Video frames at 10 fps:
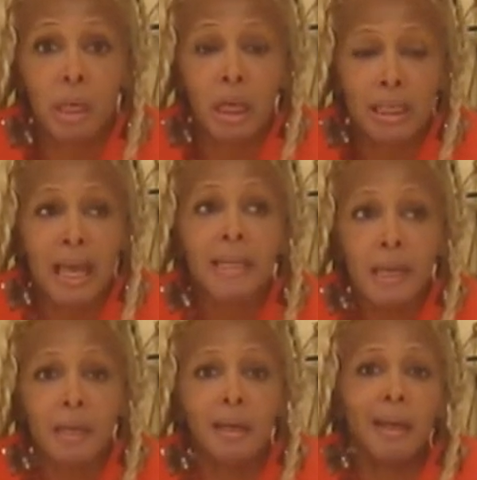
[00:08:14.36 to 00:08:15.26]
Because at
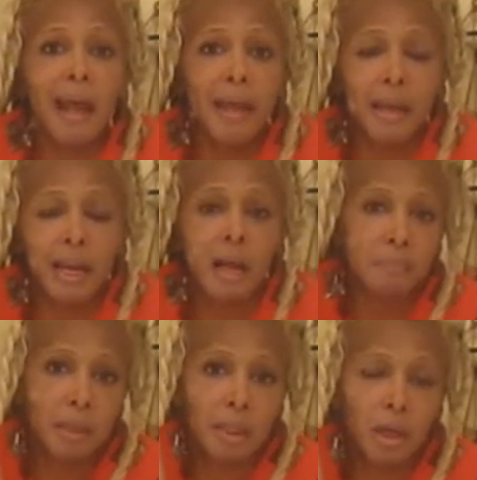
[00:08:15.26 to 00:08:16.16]
the end of the day, it
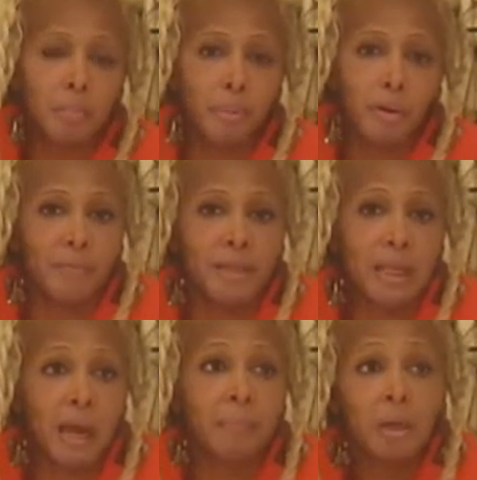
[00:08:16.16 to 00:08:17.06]
comes to a certain point of a
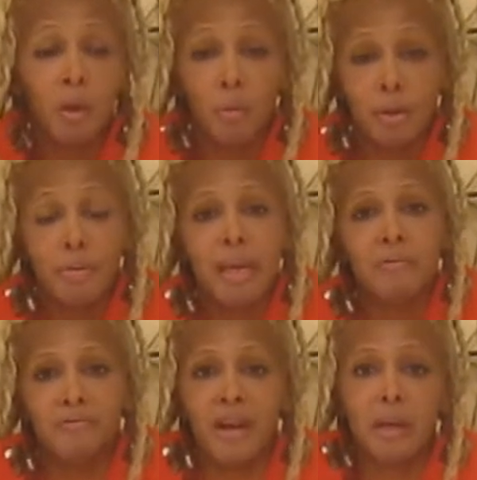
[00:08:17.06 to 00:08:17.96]
time, when you
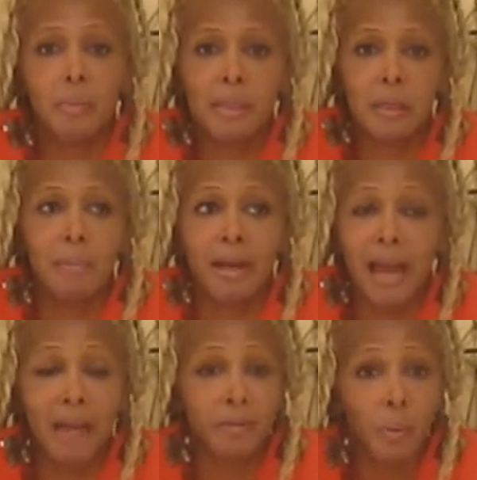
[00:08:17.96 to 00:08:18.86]
keep fucking with
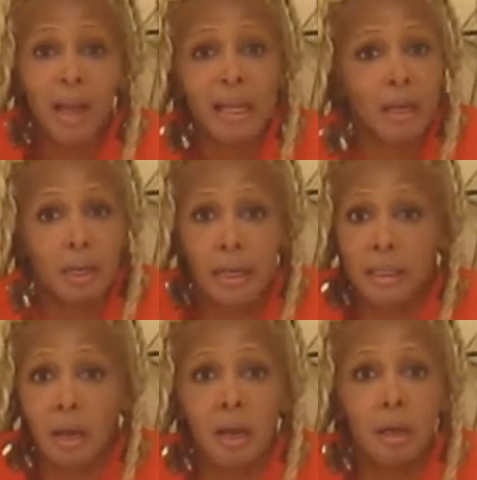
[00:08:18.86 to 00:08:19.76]
somebody, after a while they're going to
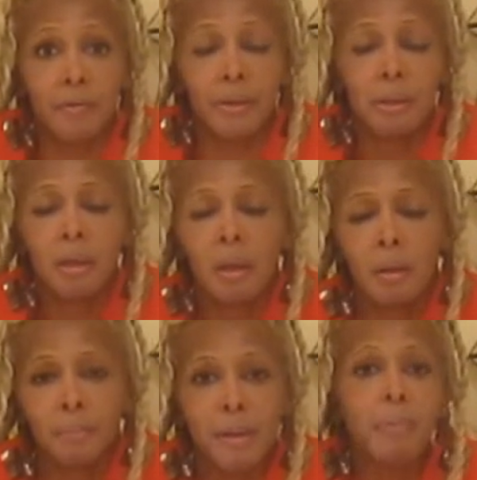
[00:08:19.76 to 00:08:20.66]
get tired of it.
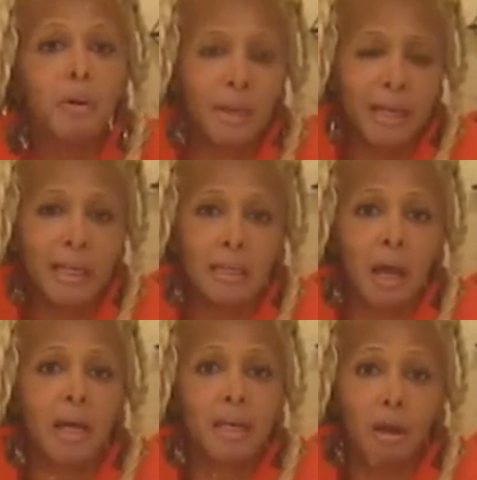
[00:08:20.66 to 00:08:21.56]
People are going to get
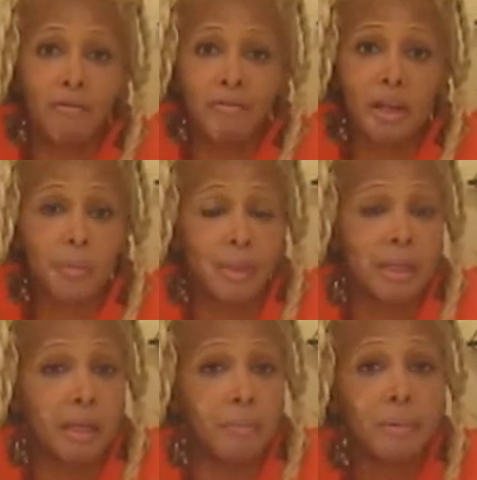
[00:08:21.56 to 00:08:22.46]
tired of y'all fucking
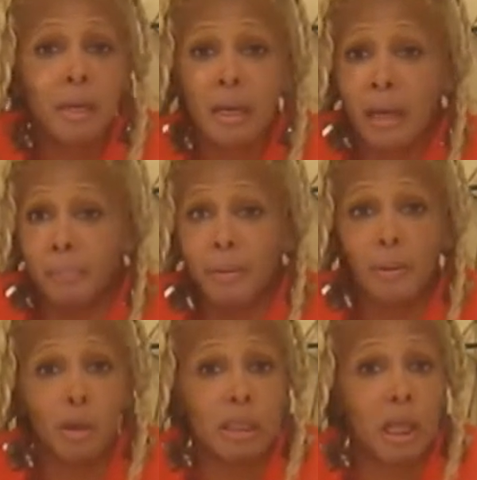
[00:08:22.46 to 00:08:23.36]
with them, and people
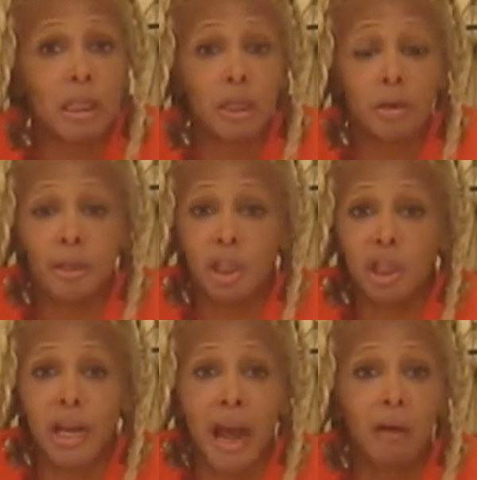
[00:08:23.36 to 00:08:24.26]
are going to start turning
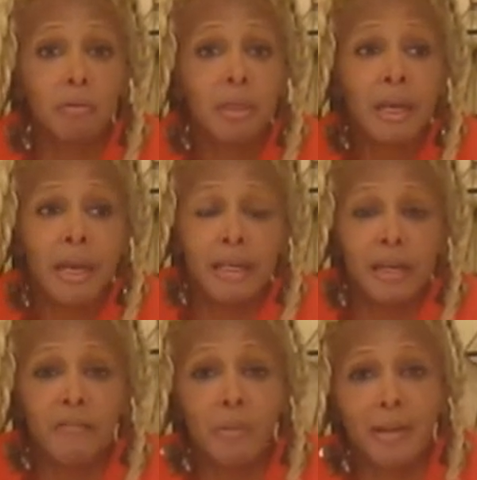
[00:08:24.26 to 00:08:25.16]
shit out, and
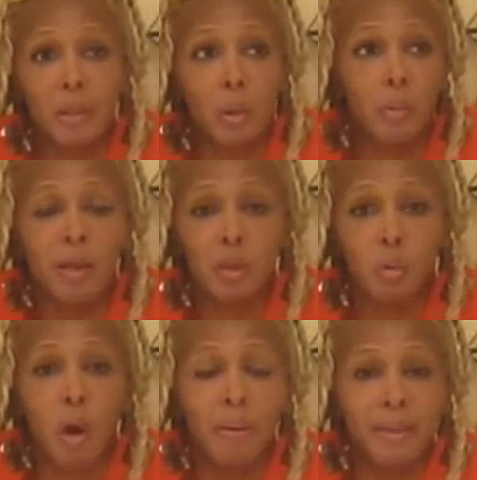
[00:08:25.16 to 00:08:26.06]
then everybody's like, well, what's
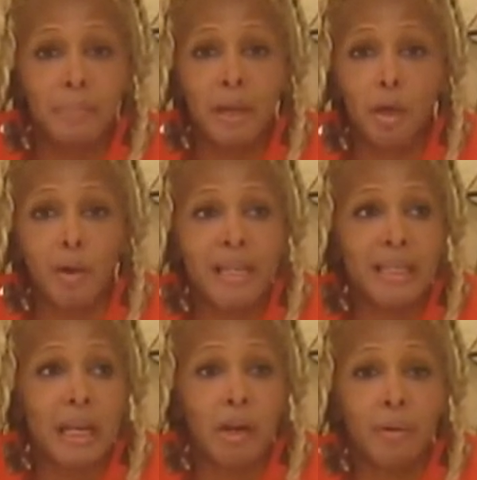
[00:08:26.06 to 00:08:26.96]
wrong with them? They're
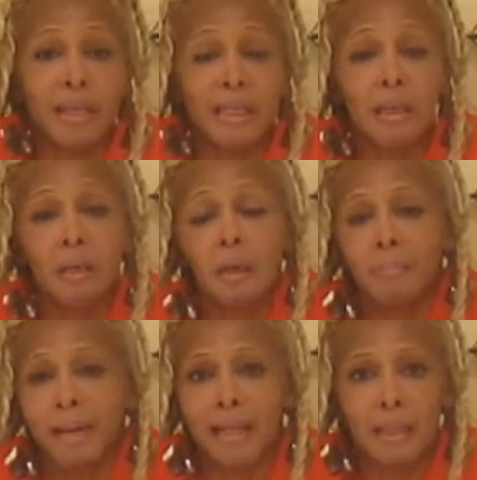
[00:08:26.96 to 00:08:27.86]
crazy, they're crazy.
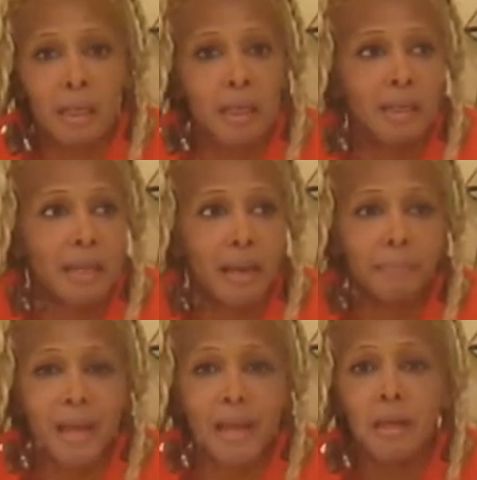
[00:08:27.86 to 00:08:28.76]
But at the end of the
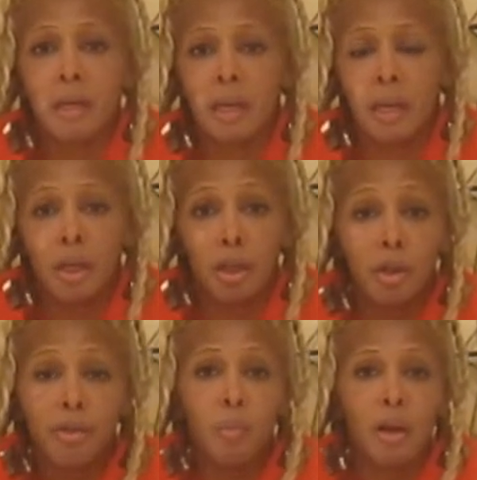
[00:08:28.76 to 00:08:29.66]
damn day,
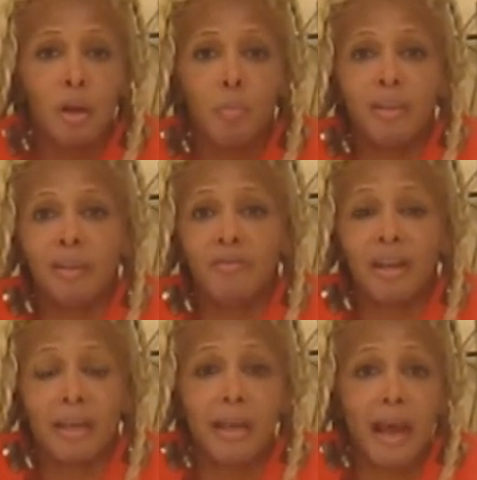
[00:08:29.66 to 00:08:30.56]
you're the one who put the
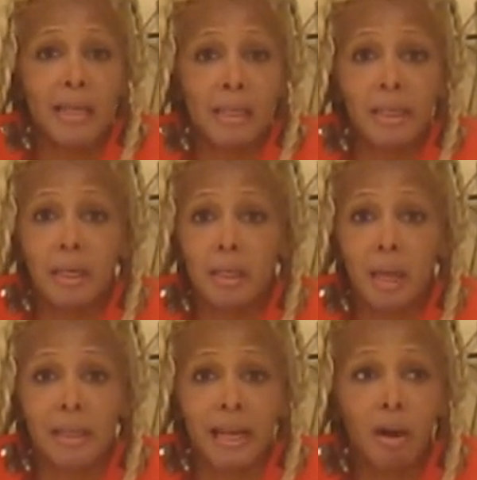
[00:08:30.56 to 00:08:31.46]
fucking gasoline
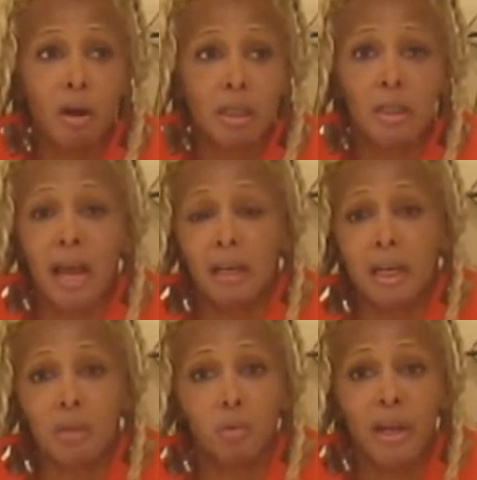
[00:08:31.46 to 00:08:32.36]
inside that car, so now
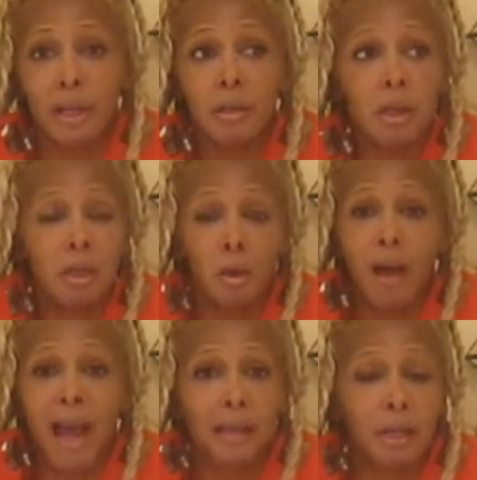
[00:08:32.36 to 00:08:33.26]
it's running.
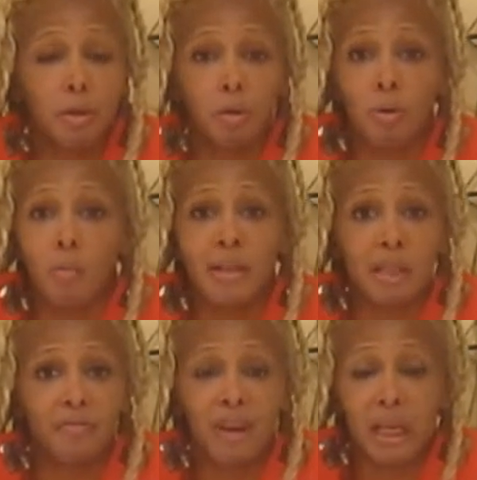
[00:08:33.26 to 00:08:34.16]
Don't act like you don't know what
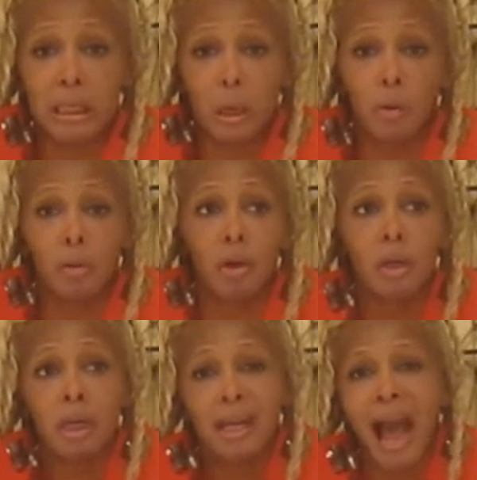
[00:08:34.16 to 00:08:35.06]
the fuck is going on.
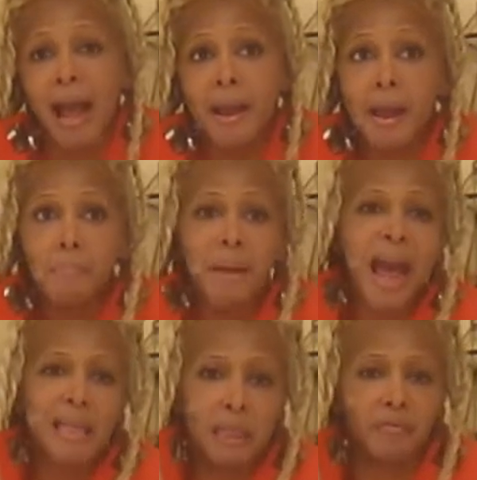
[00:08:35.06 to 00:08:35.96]
I hate
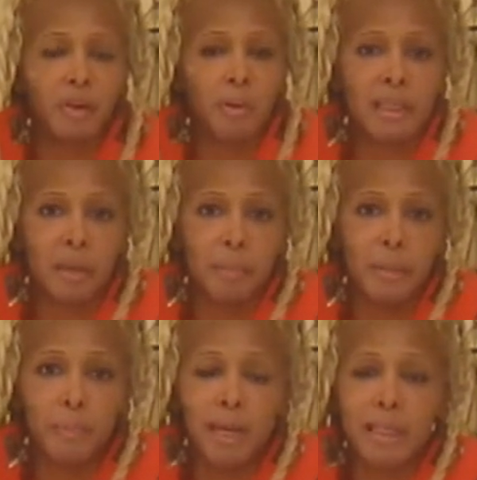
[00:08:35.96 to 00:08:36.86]
passive aggressive
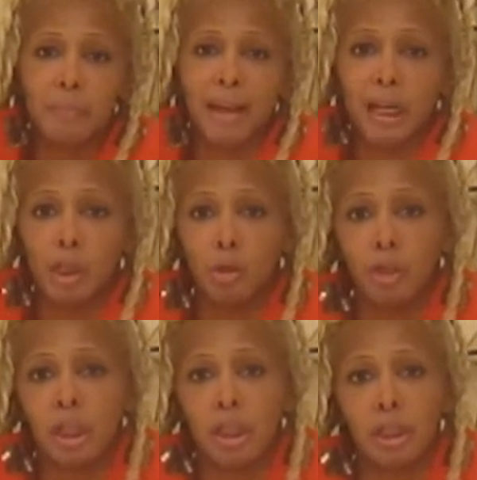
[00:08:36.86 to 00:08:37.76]
people that sit back and do
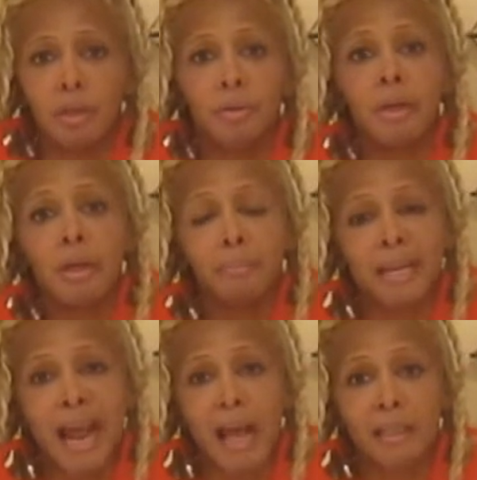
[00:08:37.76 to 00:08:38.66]
shit to you,
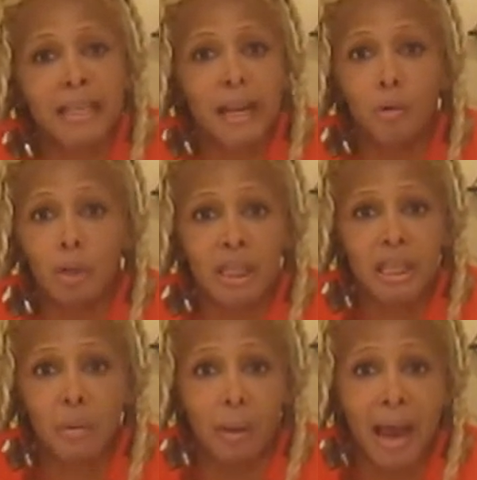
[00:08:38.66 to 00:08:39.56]
but they actually don't
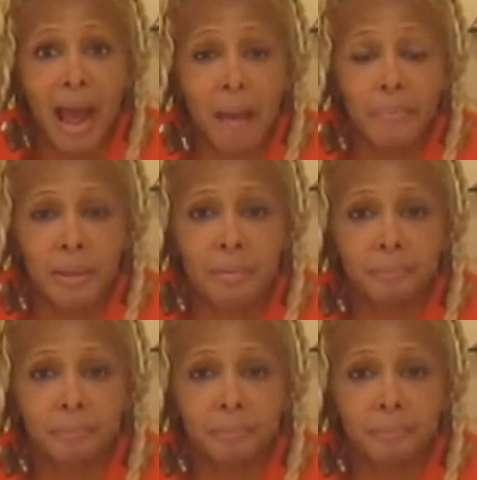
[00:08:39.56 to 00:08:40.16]
understand what happened.